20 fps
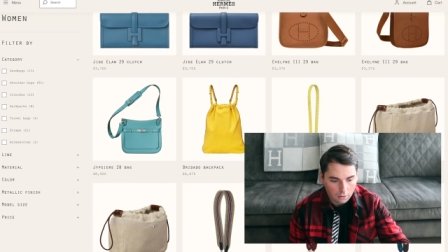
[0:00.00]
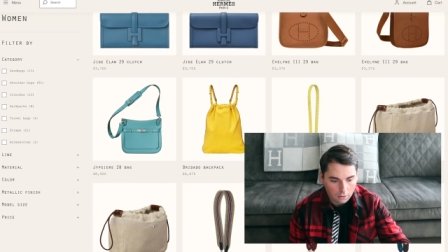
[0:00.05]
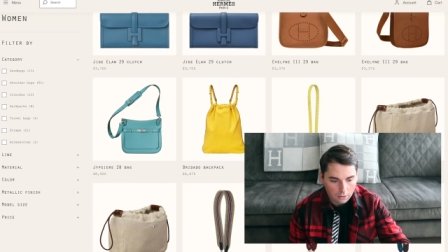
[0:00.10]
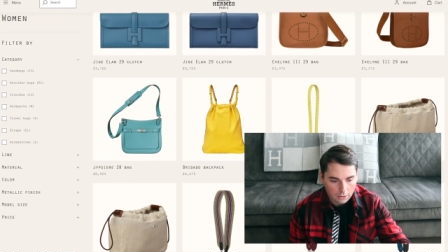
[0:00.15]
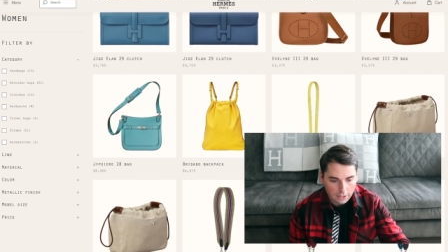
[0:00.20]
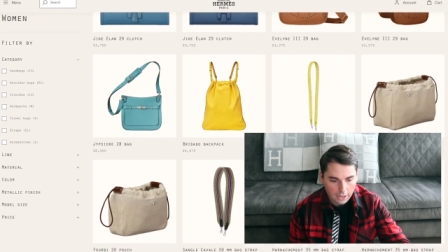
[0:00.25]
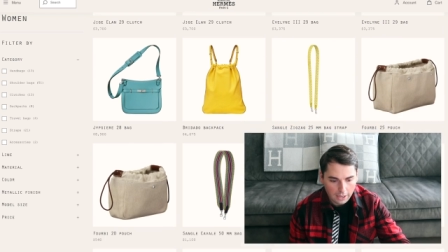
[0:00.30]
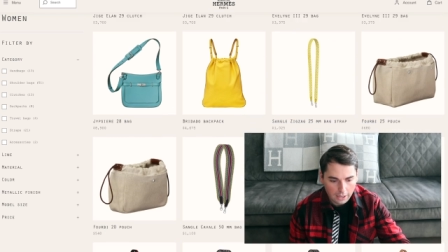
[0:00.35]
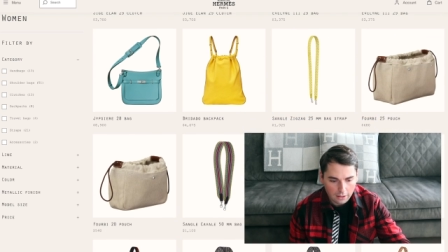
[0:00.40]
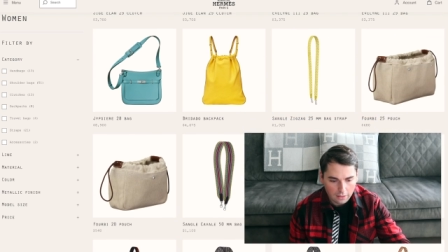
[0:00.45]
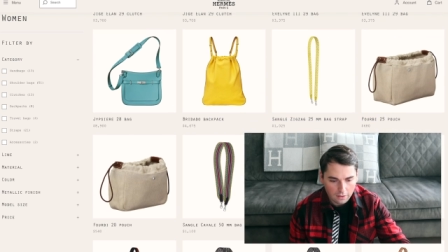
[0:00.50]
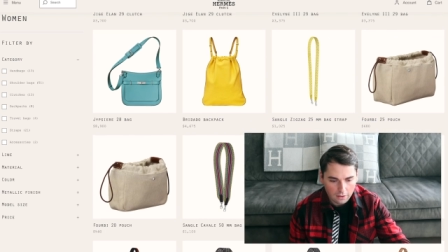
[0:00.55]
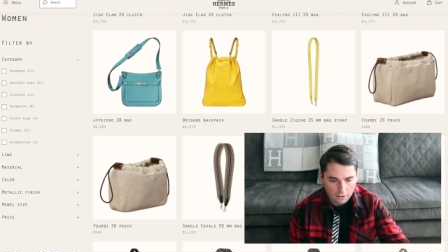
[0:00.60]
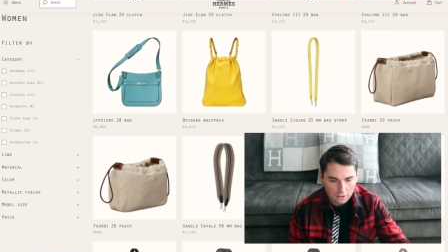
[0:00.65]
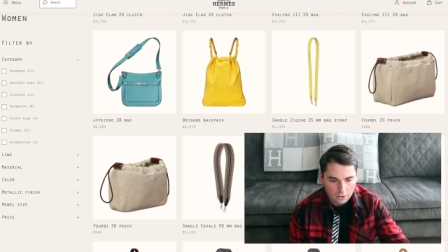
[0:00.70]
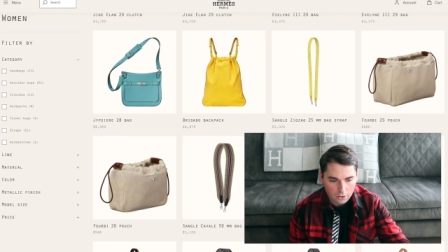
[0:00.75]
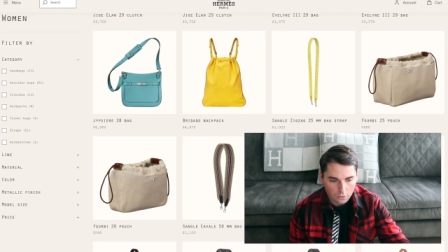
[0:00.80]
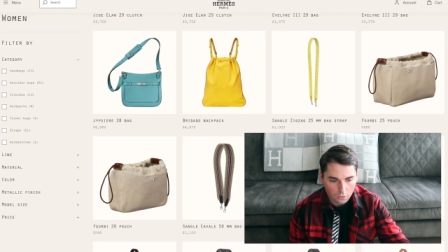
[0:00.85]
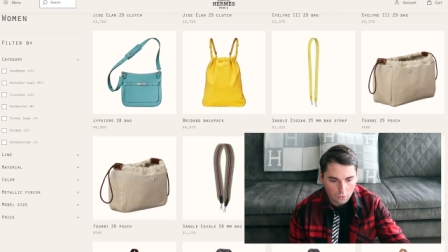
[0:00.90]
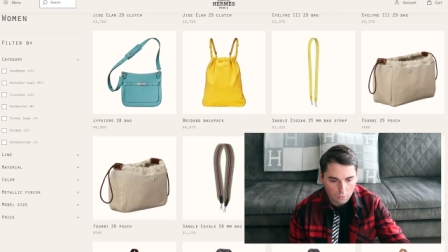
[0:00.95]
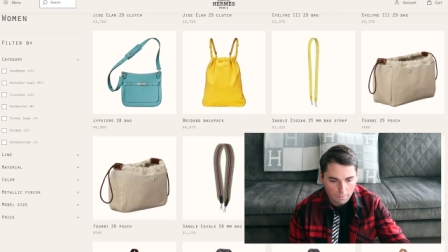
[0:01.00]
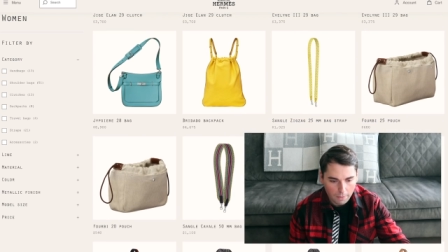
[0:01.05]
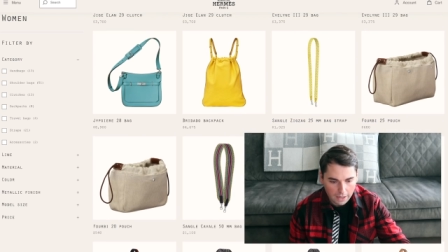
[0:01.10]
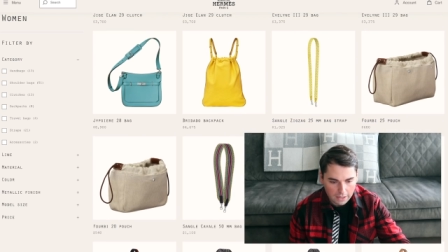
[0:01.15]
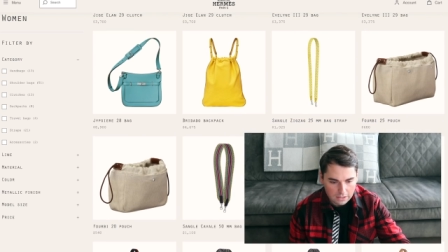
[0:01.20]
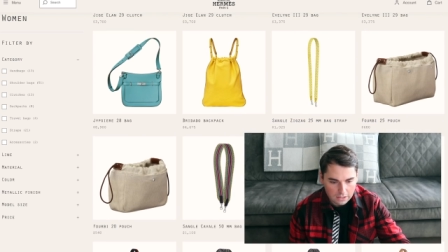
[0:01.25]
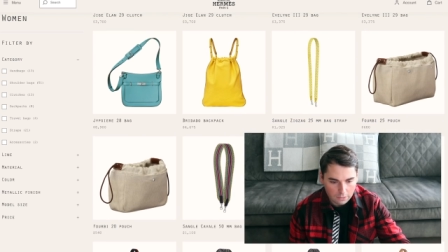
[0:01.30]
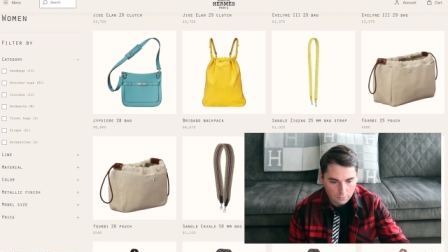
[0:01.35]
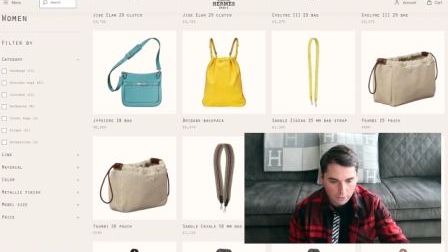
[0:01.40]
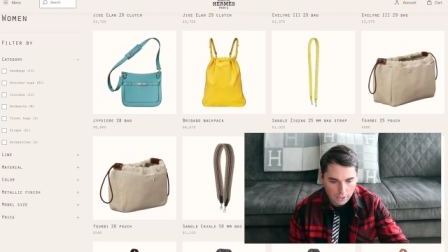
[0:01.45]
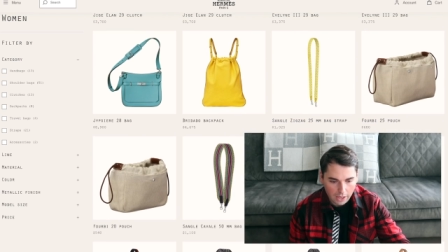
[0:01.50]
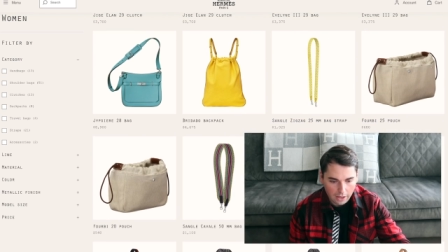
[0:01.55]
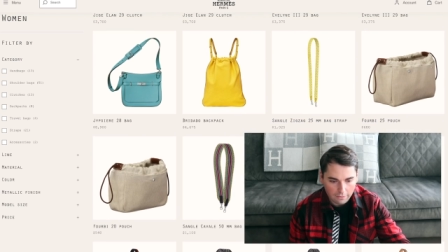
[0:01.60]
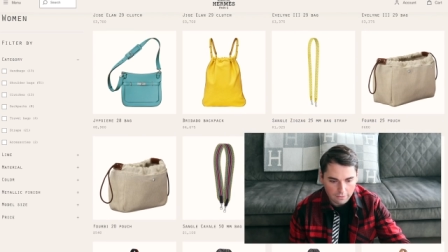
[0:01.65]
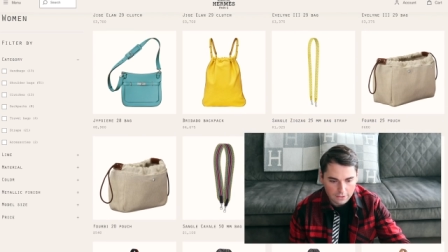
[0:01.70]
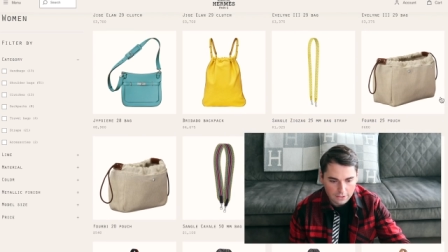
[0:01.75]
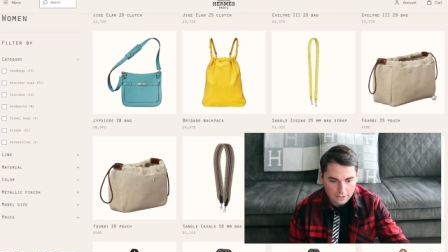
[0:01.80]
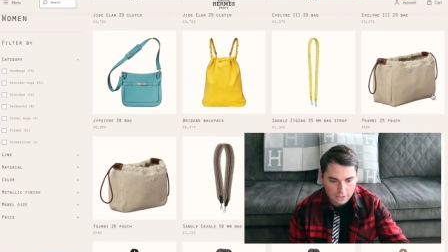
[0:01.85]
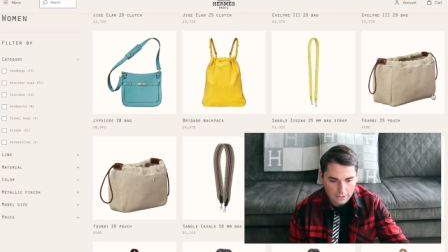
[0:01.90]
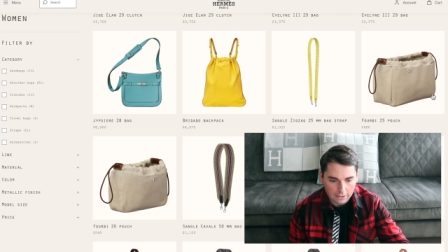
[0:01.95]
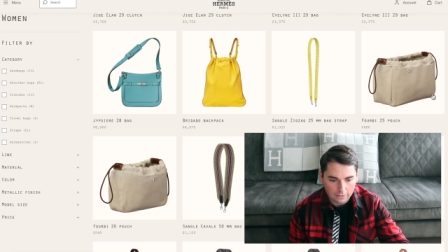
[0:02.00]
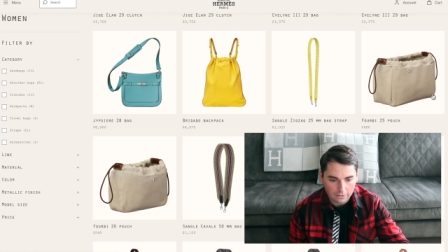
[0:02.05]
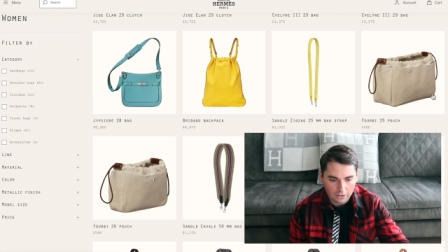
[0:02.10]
Yeah, and I think these are all bags that we have seen.